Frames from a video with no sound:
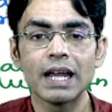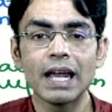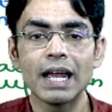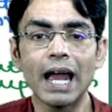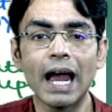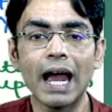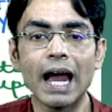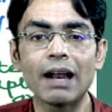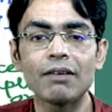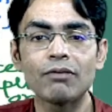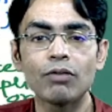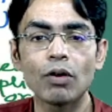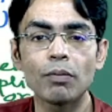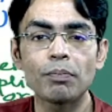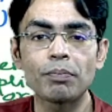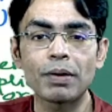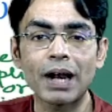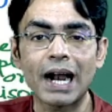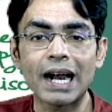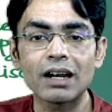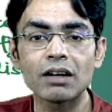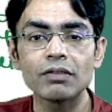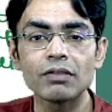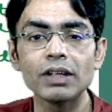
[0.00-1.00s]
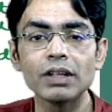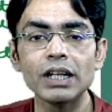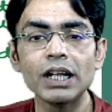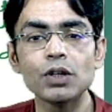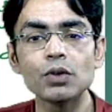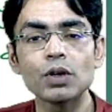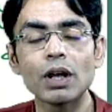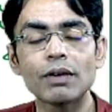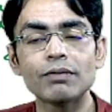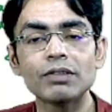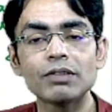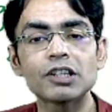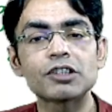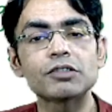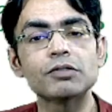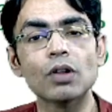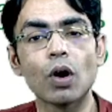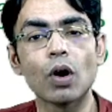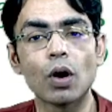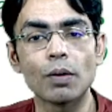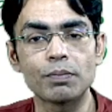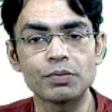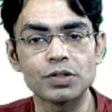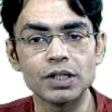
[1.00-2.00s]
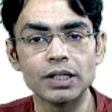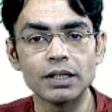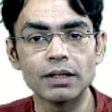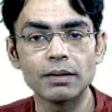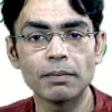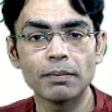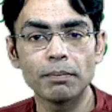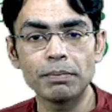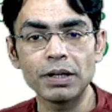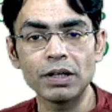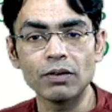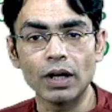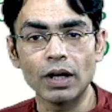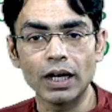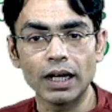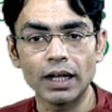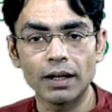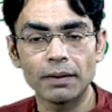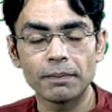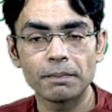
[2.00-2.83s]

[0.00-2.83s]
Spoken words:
and for Prader-Willi you have the SNP gene, P wala.